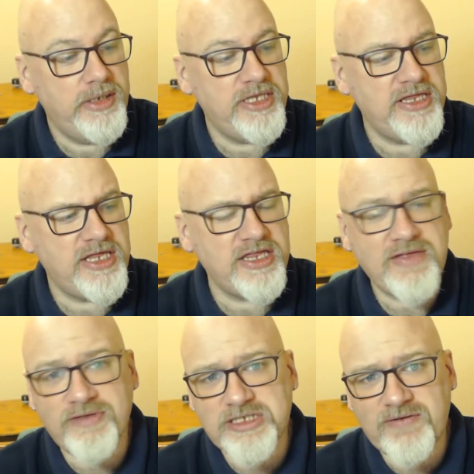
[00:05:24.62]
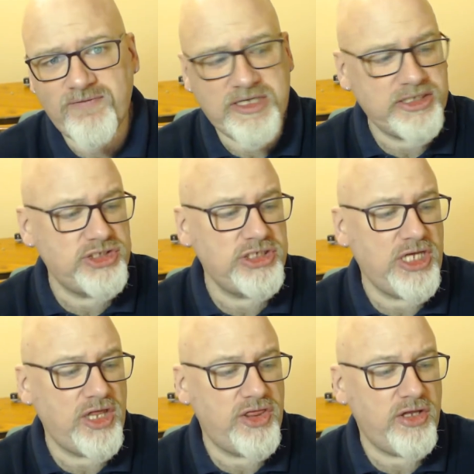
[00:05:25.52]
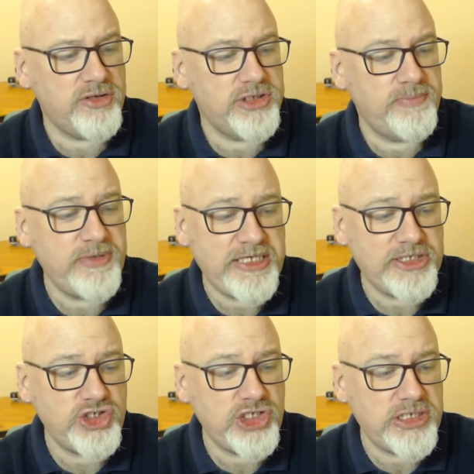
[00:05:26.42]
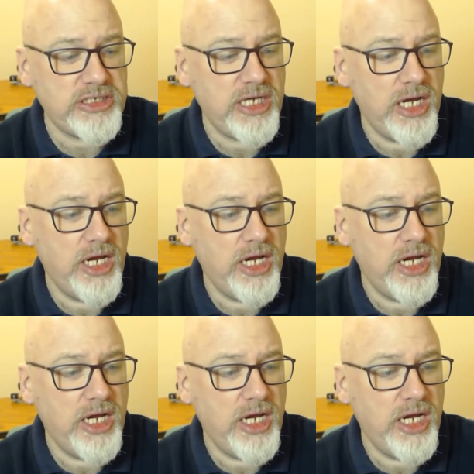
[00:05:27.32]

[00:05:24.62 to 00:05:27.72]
This is a 70 VG, 30 PG.